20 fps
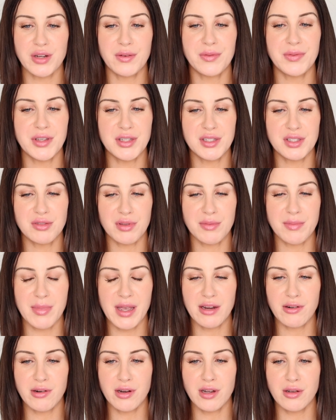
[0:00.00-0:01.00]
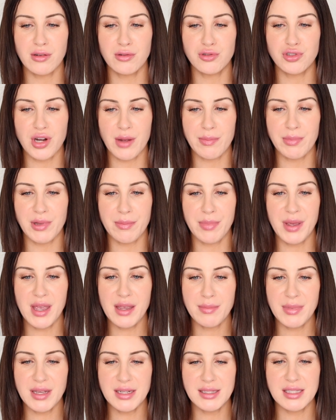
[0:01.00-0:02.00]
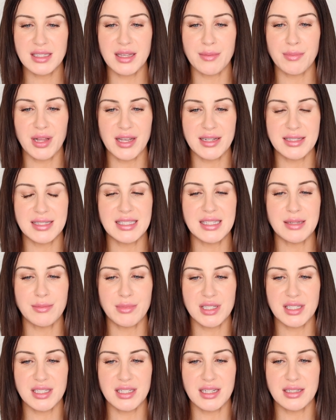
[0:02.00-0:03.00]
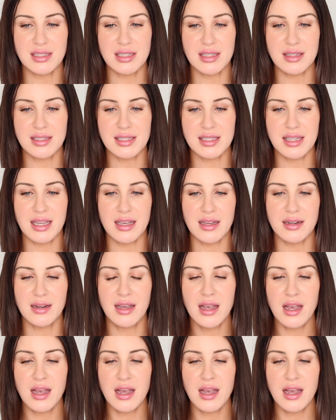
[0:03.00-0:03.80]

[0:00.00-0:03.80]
infused with micro droplet pigments that blend seamlessly into the skin